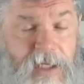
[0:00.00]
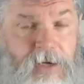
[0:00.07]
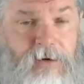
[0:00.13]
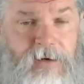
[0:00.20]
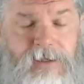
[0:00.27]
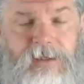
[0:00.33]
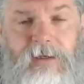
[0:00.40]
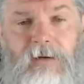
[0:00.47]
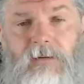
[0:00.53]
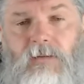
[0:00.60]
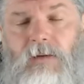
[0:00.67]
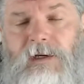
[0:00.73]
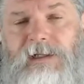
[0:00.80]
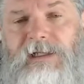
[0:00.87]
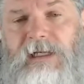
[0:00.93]
years
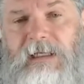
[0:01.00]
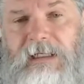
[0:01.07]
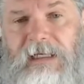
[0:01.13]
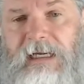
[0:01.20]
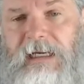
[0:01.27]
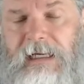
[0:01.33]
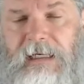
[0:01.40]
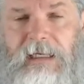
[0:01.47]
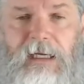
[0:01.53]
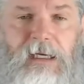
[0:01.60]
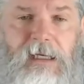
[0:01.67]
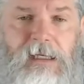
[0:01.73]
was deleted.